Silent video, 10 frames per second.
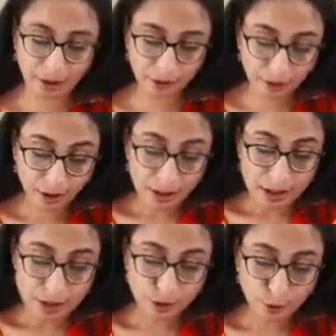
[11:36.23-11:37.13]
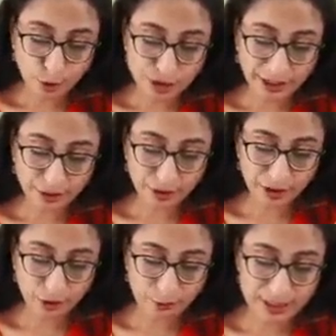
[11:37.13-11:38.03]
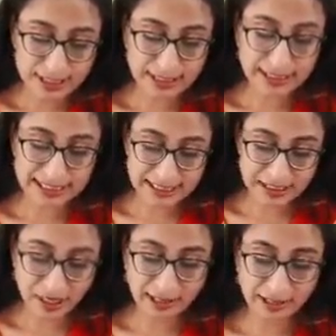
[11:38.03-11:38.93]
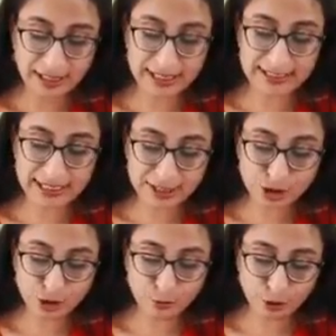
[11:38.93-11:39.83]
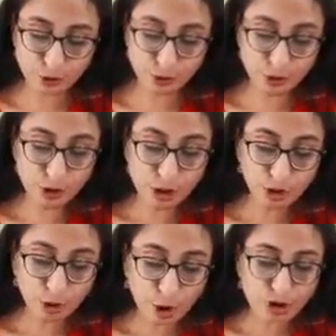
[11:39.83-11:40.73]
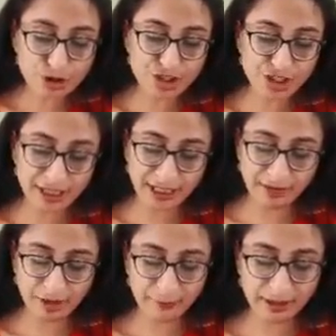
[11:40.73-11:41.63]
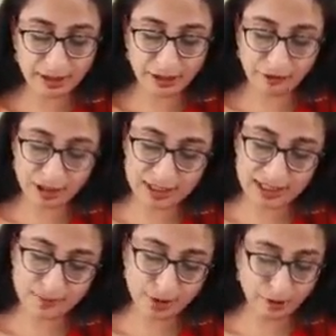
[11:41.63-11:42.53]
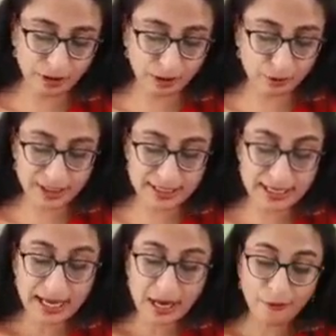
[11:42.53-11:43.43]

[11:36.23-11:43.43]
Okay, so monozygotic twins dissimilarity is assumed due to non-shared environmental differences between the twins,